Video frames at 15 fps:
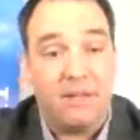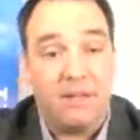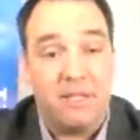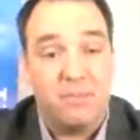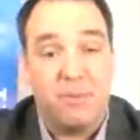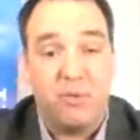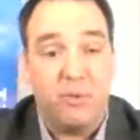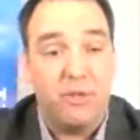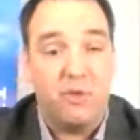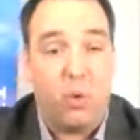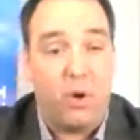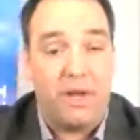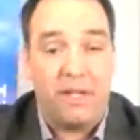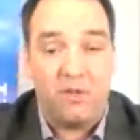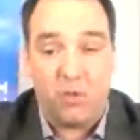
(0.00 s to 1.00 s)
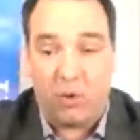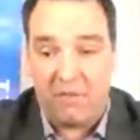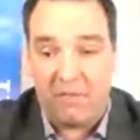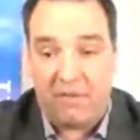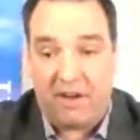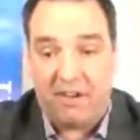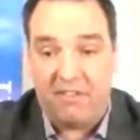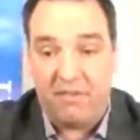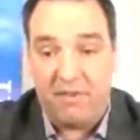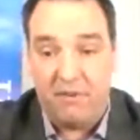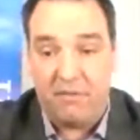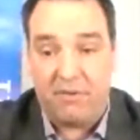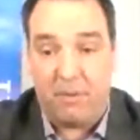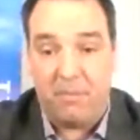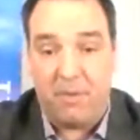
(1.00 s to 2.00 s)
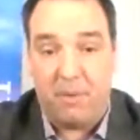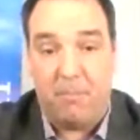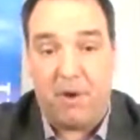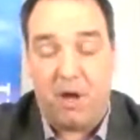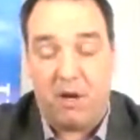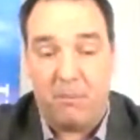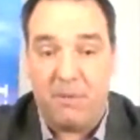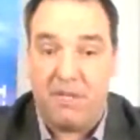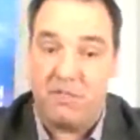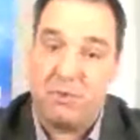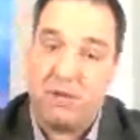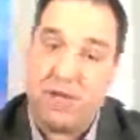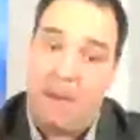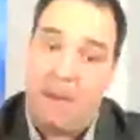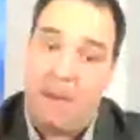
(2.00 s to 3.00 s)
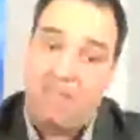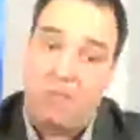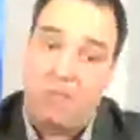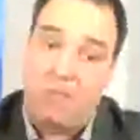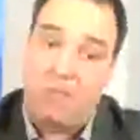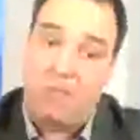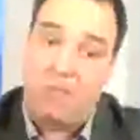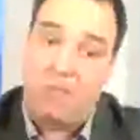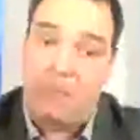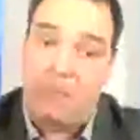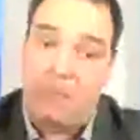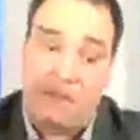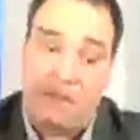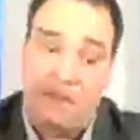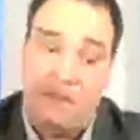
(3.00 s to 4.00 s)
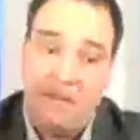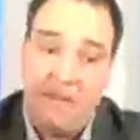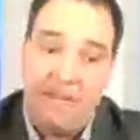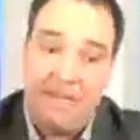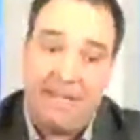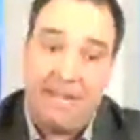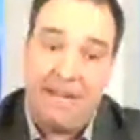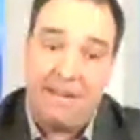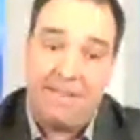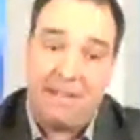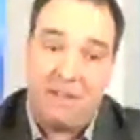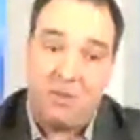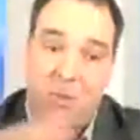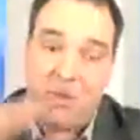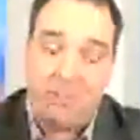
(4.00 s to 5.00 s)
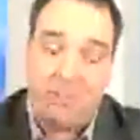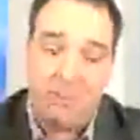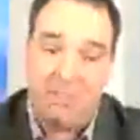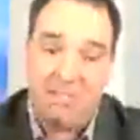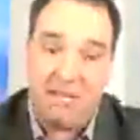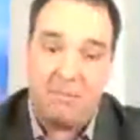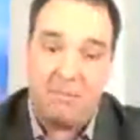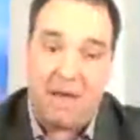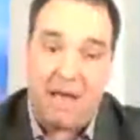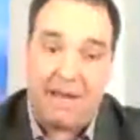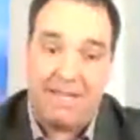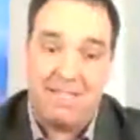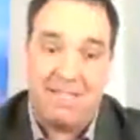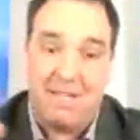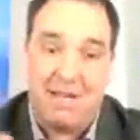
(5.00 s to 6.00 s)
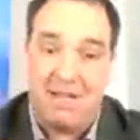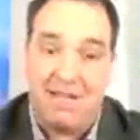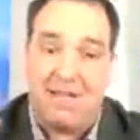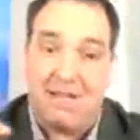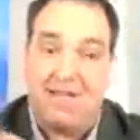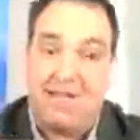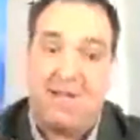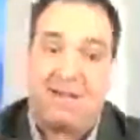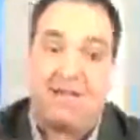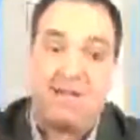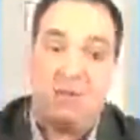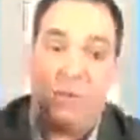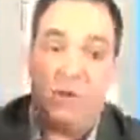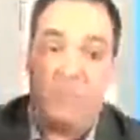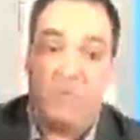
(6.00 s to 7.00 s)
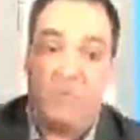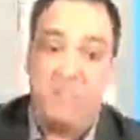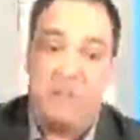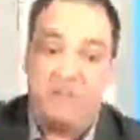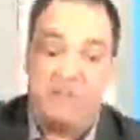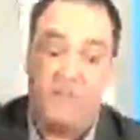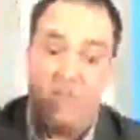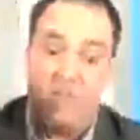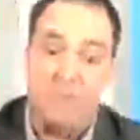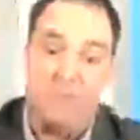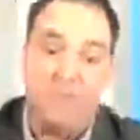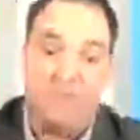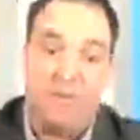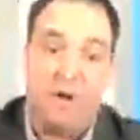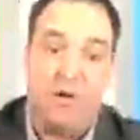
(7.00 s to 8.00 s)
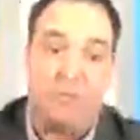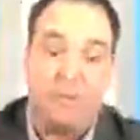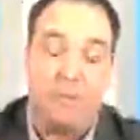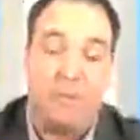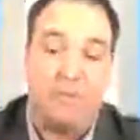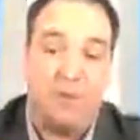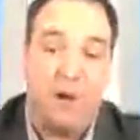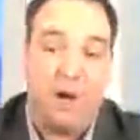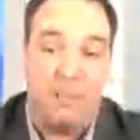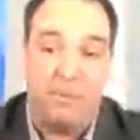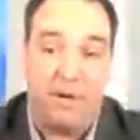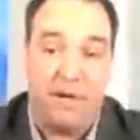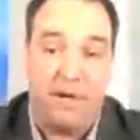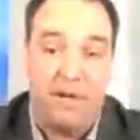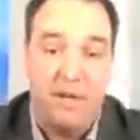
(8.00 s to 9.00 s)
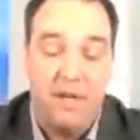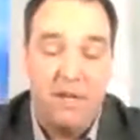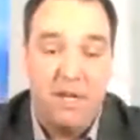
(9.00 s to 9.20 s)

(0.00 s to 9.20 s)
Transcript: it's between 20 and 25 from the bottom, because what happens is once you correct, gaining that 20% back is not like gaining the 20% fall from the top, right?